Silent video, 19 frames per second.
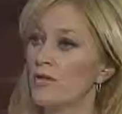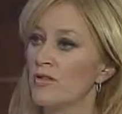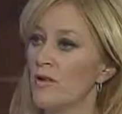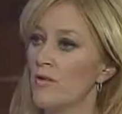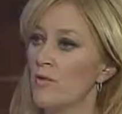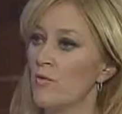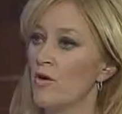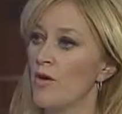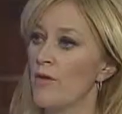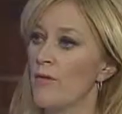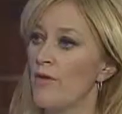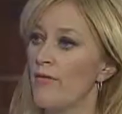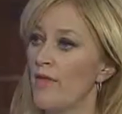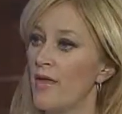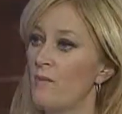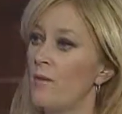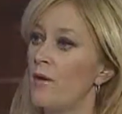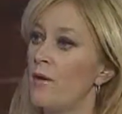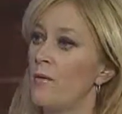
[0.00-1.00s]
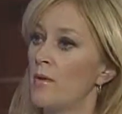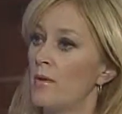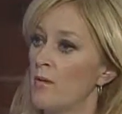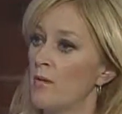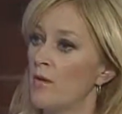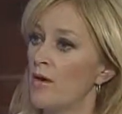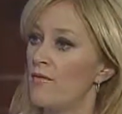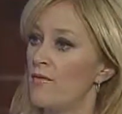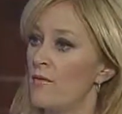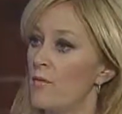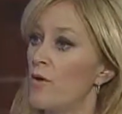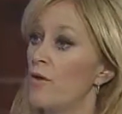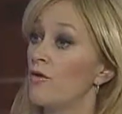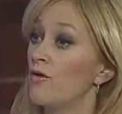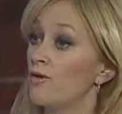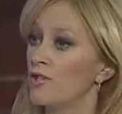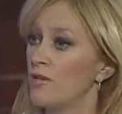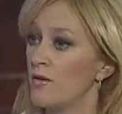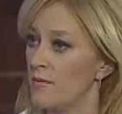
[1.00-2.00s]
We'll talk more about that public-private
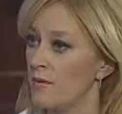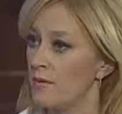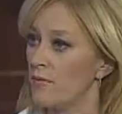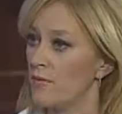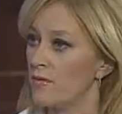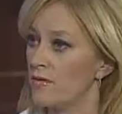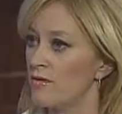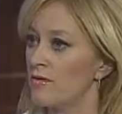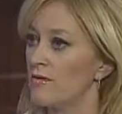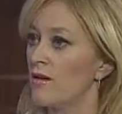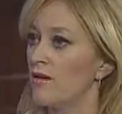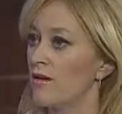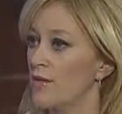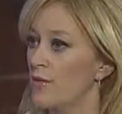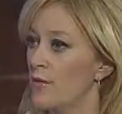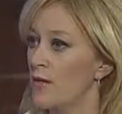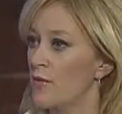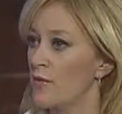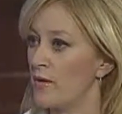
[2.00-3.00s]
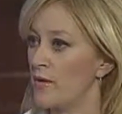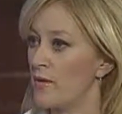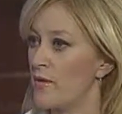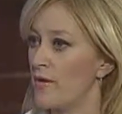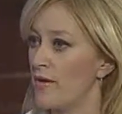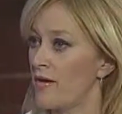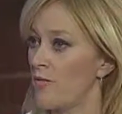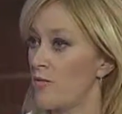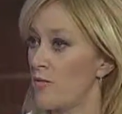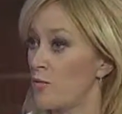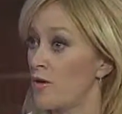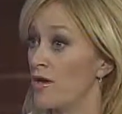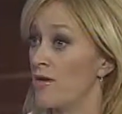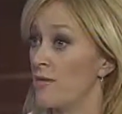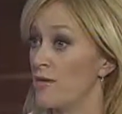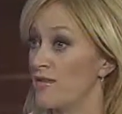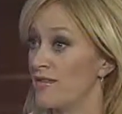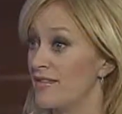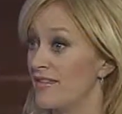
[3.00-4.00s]
partnership that you were just talking about when we come back for
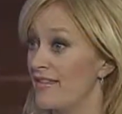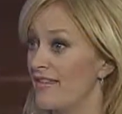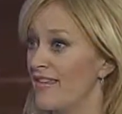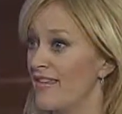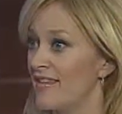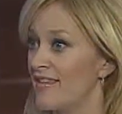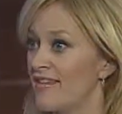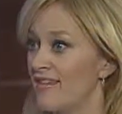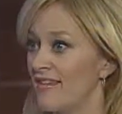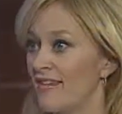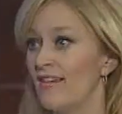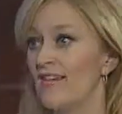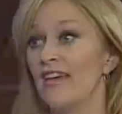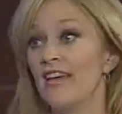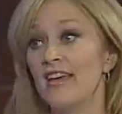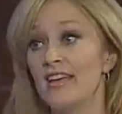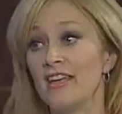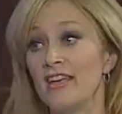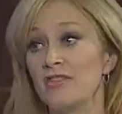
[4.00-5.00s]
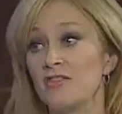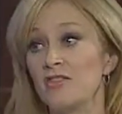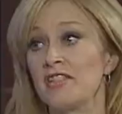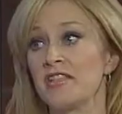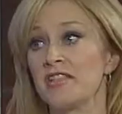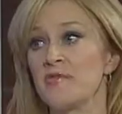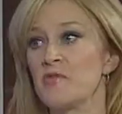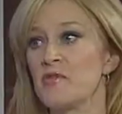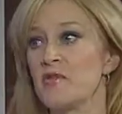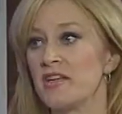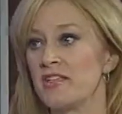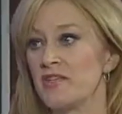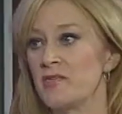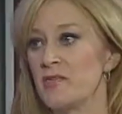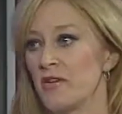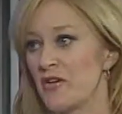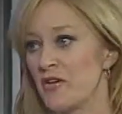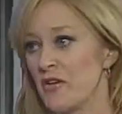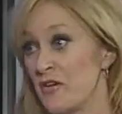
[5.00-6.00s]
break, because I think that's an interesting point
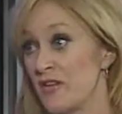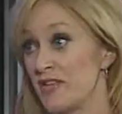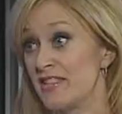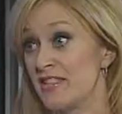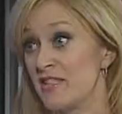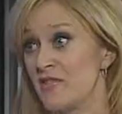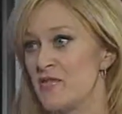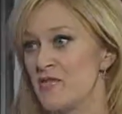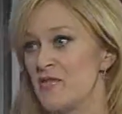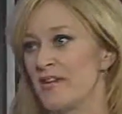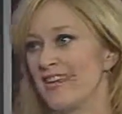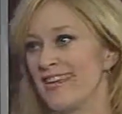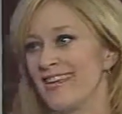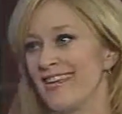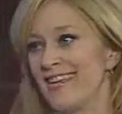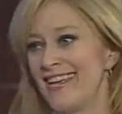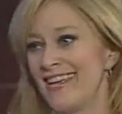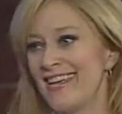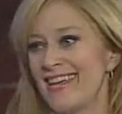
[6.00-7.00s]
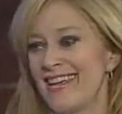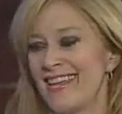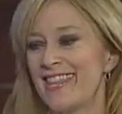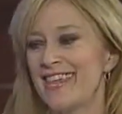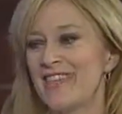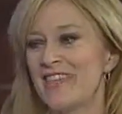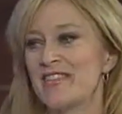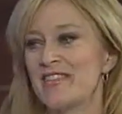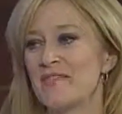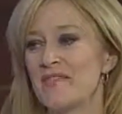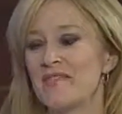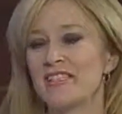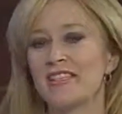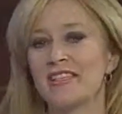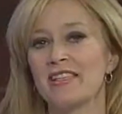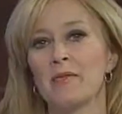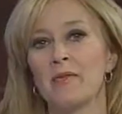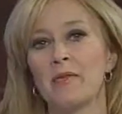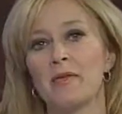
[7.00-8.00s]
to bring across to everybody. Okay, thank you so much,
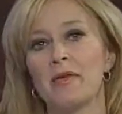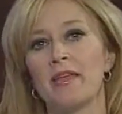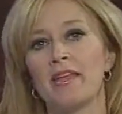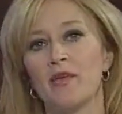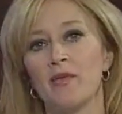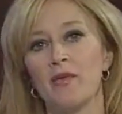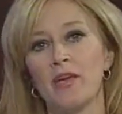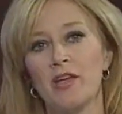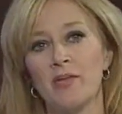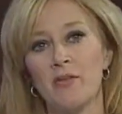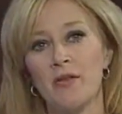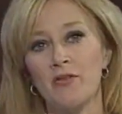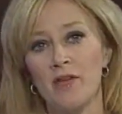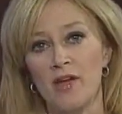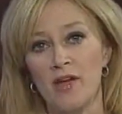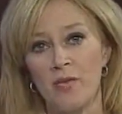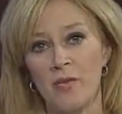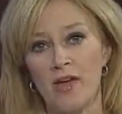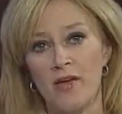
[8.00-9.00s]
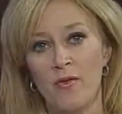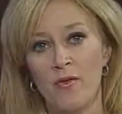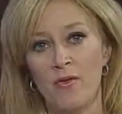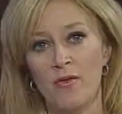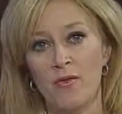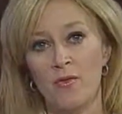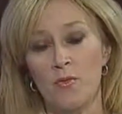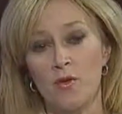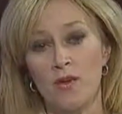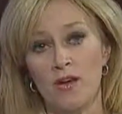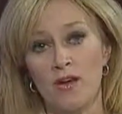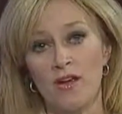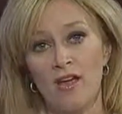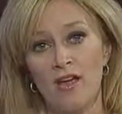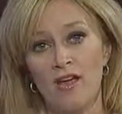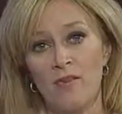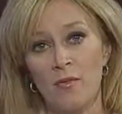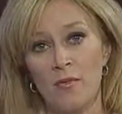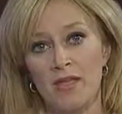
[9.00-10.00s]
Assemblyman. And we're going to be right back with
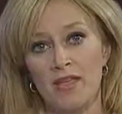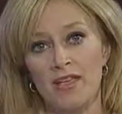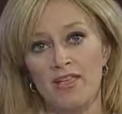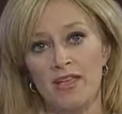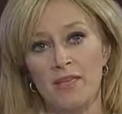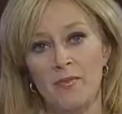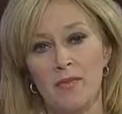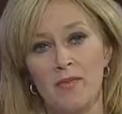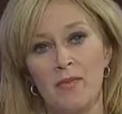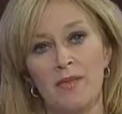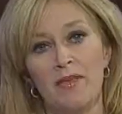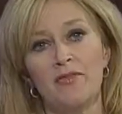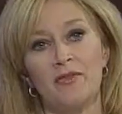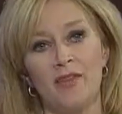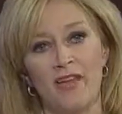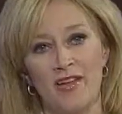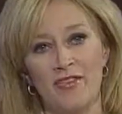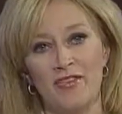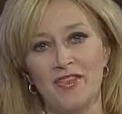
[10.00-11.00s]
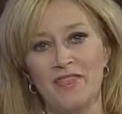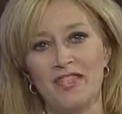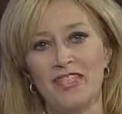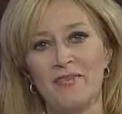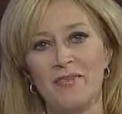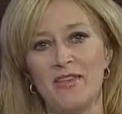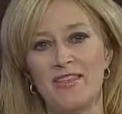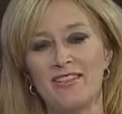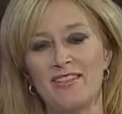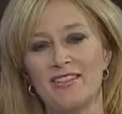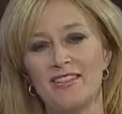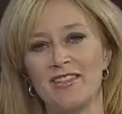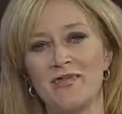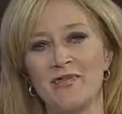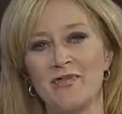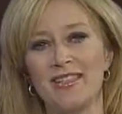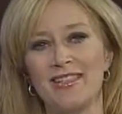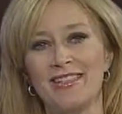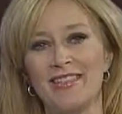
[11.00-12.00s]
more from the Assemblyman right after these
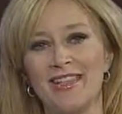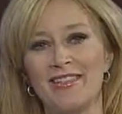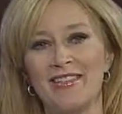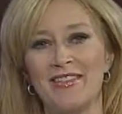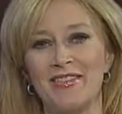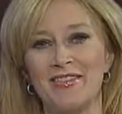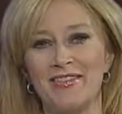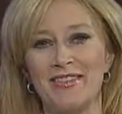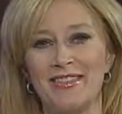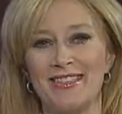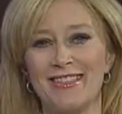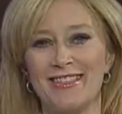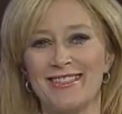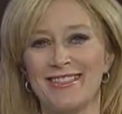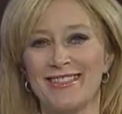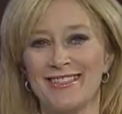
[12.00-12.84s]
messages. Please stay tuned.